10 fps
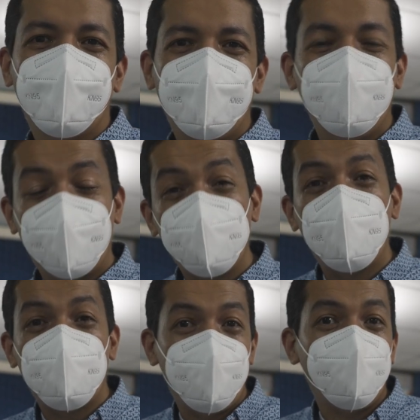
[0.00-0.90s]
It can be
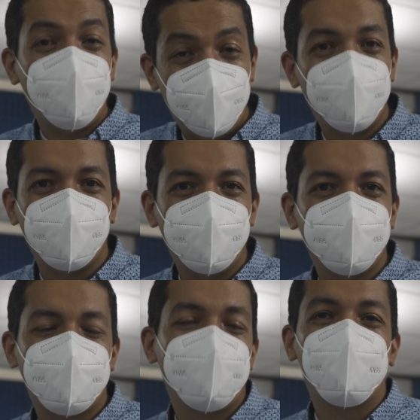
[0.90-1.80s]
made here in
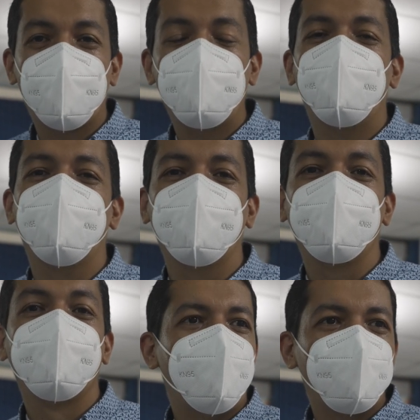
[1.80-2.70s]
Central America.
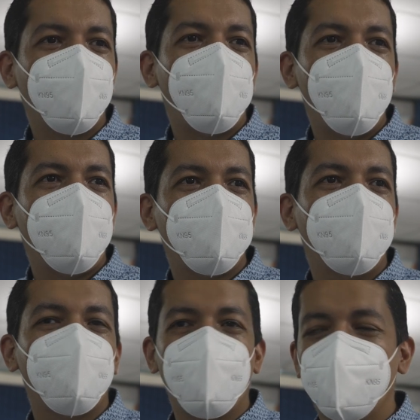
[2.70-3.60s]
That's why we have
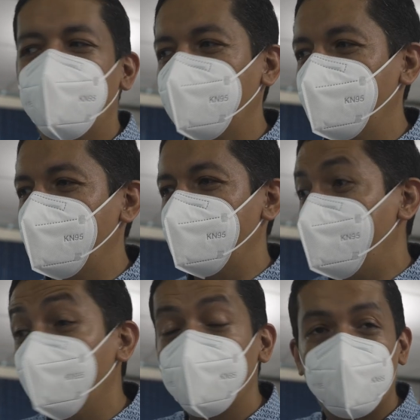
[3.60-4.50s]
been working
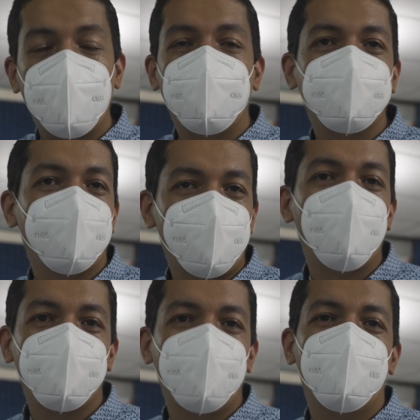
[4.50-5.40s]
on creating
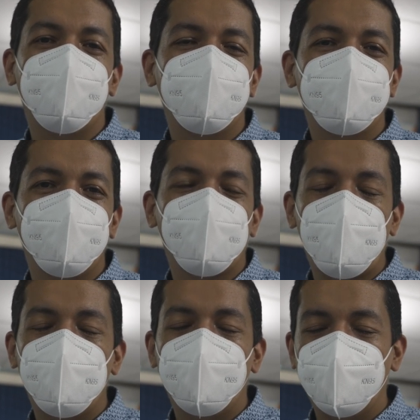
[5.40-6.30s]
technology here in Central
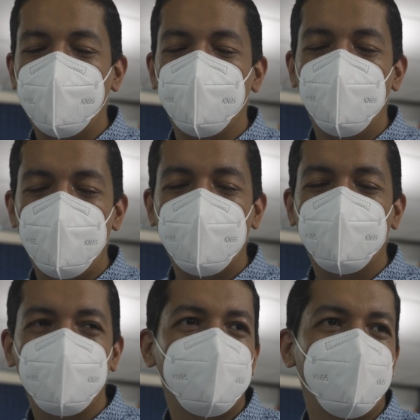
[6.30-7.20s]
America, and we want
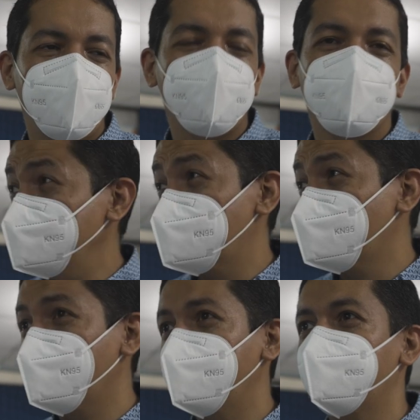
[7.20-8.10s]
to see this
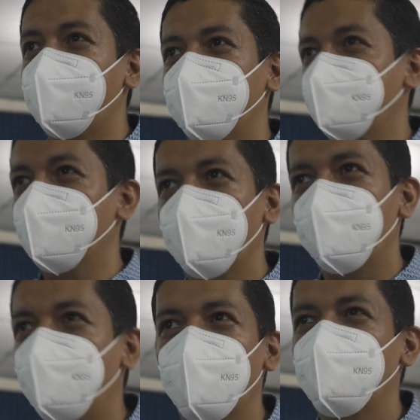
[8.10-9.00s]
spread and
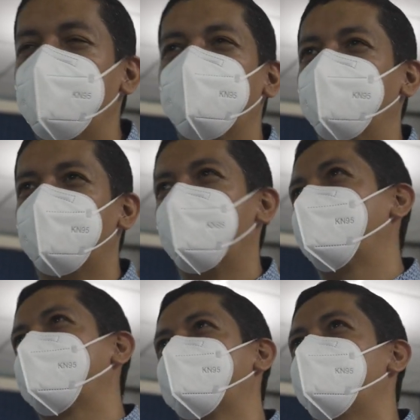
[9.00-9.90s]
more people, you know. We
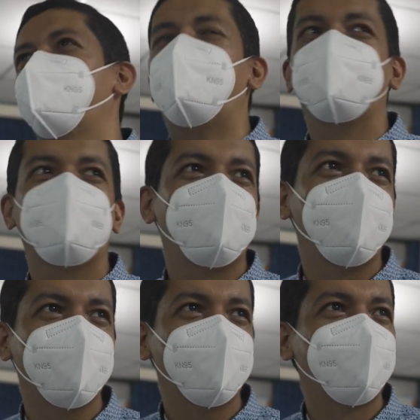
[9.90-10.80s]
want to see
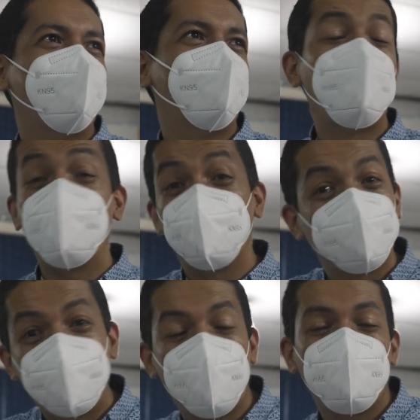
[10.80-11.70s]
factories and we want to
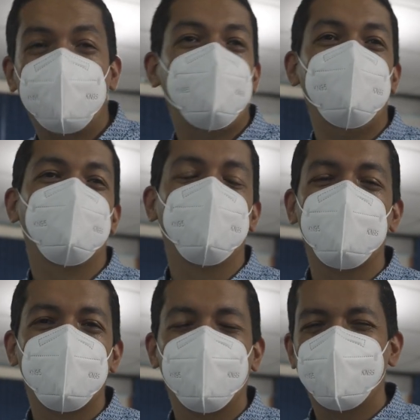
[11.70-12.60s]
see competition, you know,
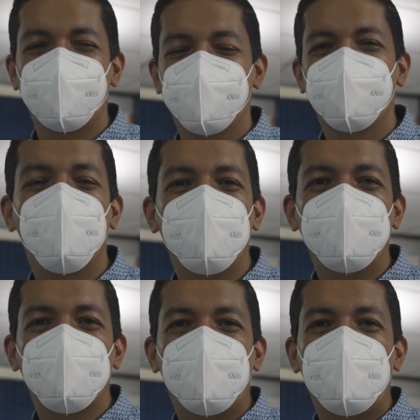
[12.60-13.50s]
because it's boring
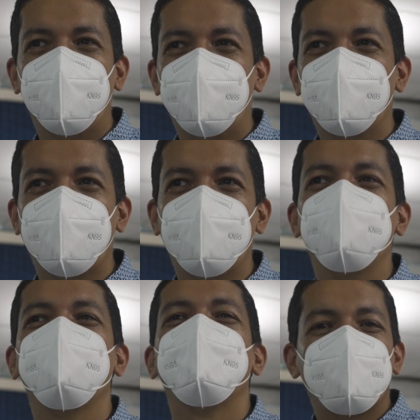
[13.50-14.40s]
to play by yourself.
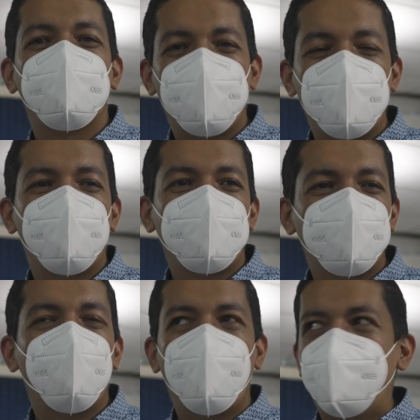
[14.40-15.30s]
So
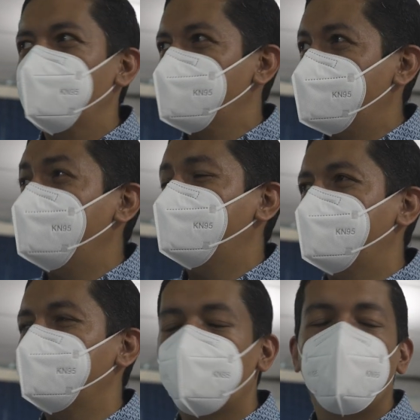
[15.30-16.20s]
we want to see the
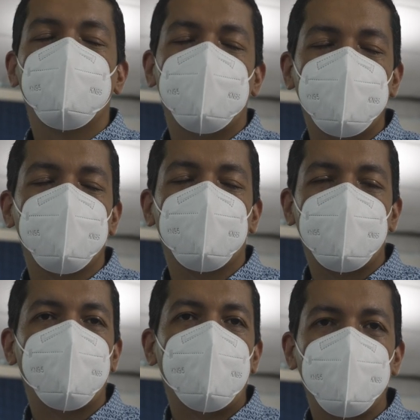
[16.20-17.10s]
technology industry
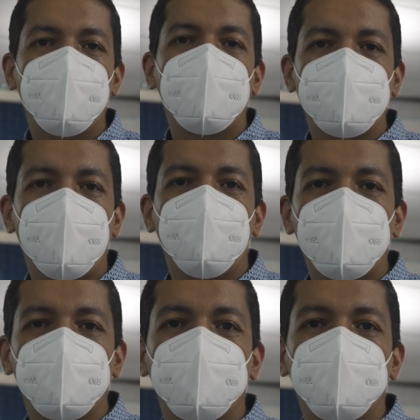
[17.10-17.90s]
develop in El Salvador.